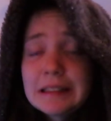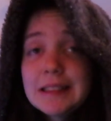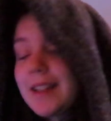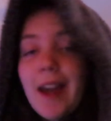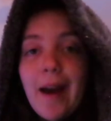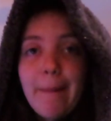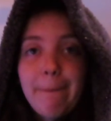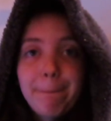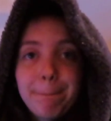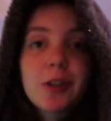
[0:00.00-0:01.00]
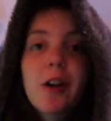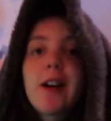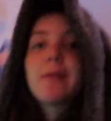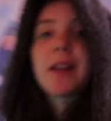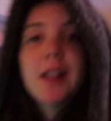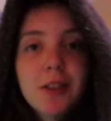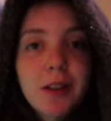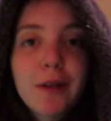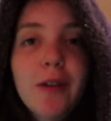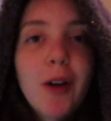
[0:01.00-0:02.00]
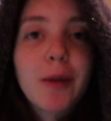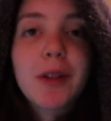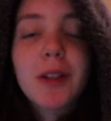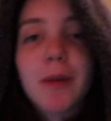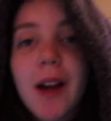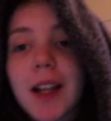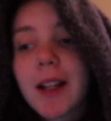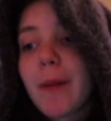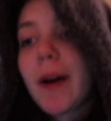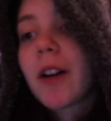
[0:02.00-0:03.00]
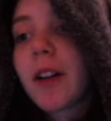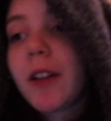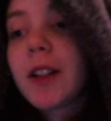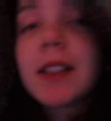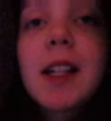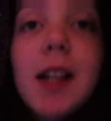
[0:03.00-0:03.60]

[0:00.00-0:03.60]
Yeah, sorry, Mia's on the phone, which is why you can hear background noise.